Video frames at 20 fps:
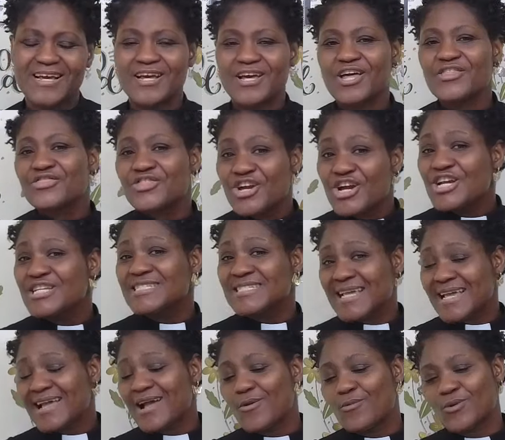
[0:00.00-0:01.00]
A third
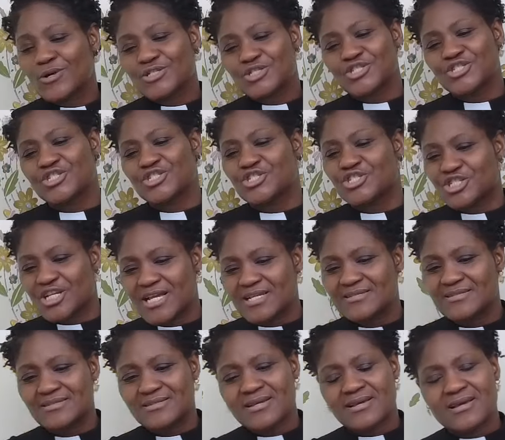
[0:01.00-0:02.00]
thing I want to
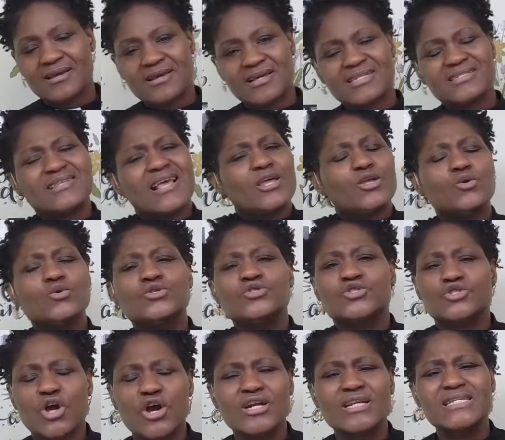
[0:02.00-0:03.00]
suggest is that you
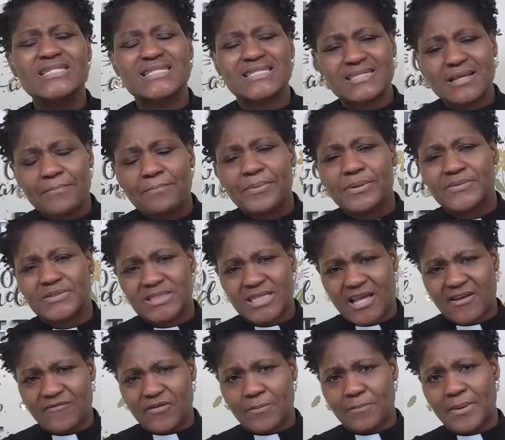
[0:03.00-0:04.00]
start a simple
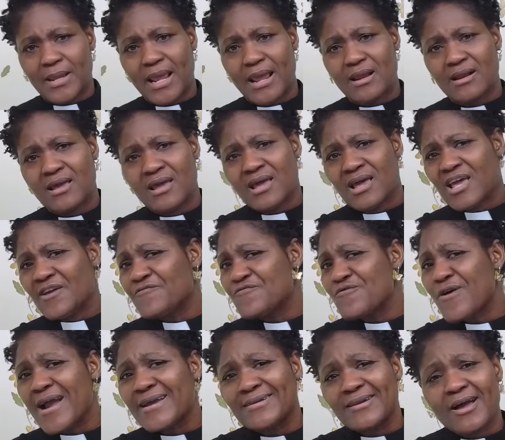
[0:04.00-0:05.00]
saving plan. If
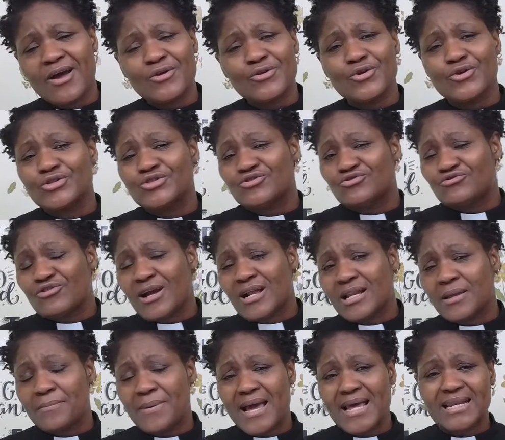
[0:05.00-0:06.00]
right now you're
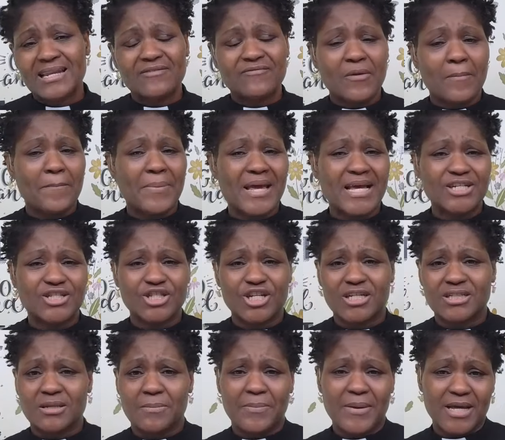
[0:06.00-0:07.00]
struggling by living
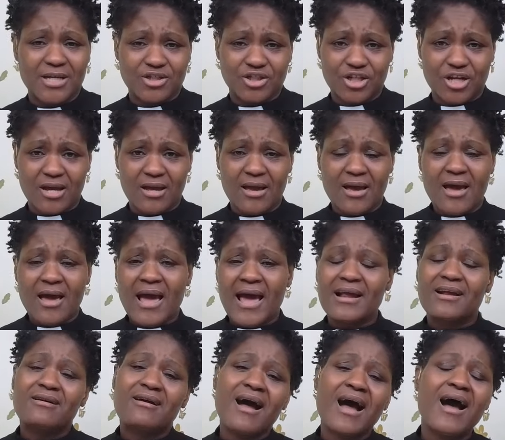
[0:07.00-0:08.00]
paycheck to paycheck,
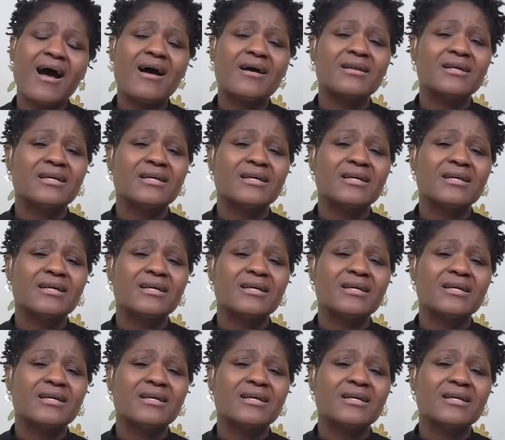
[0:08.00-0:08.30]
and God